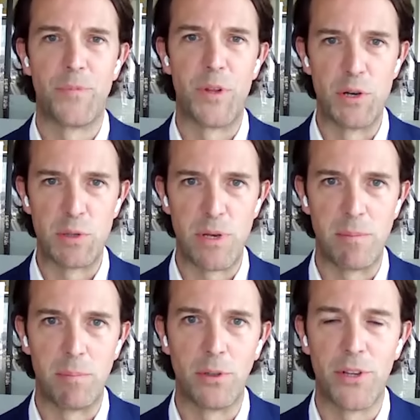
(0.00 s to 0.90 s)
those
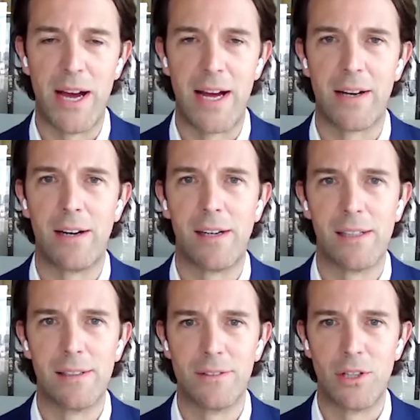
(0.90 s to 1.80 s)
people that
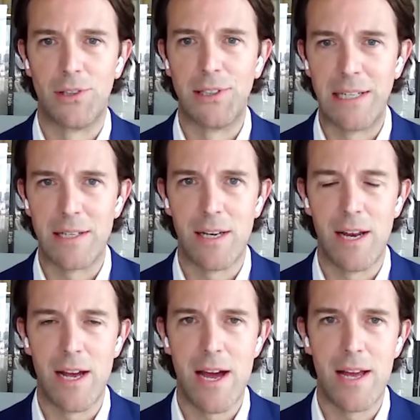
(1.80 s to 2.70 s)
are the leaders in
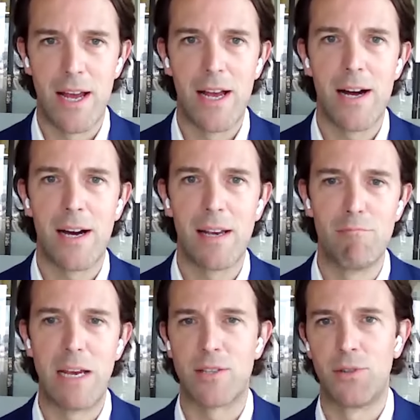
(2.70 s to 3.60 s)
AI
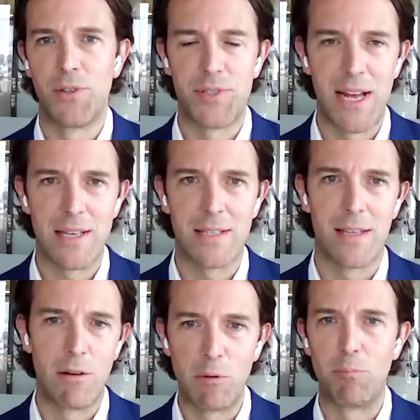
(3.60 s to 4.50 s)
makes all the sense
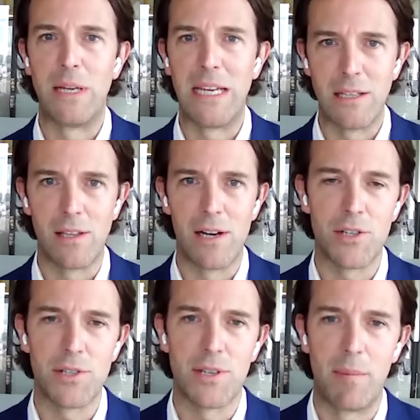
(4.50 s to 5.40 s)
that they would be the
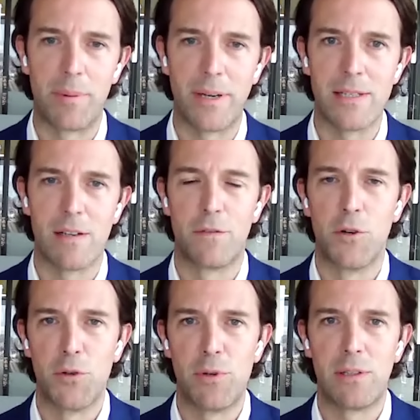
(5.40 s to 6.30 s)
largest companies
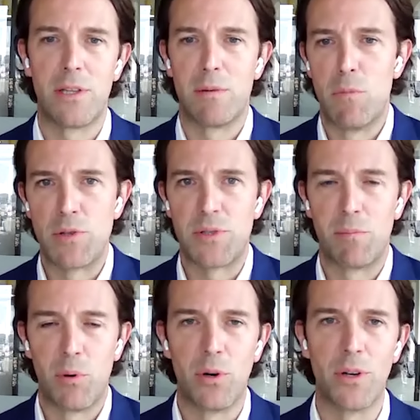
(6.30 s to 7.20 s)
therefore in the world and the most
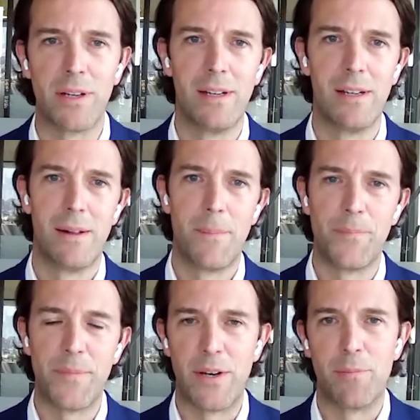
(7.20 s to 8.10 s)
important,
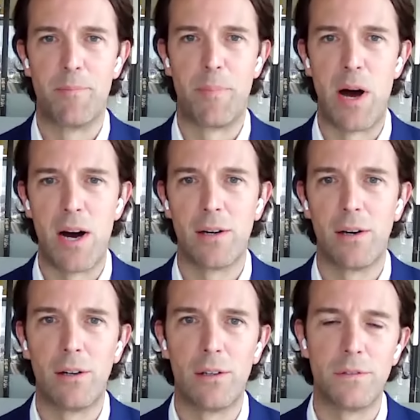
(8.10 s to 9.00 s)
part
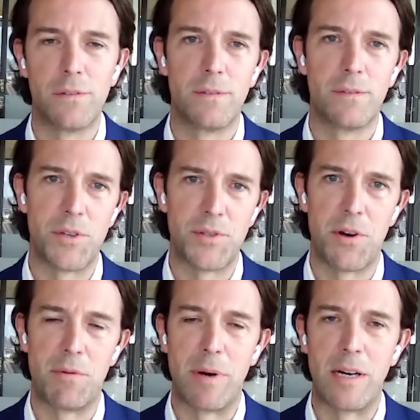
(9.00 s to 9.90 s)
of the stock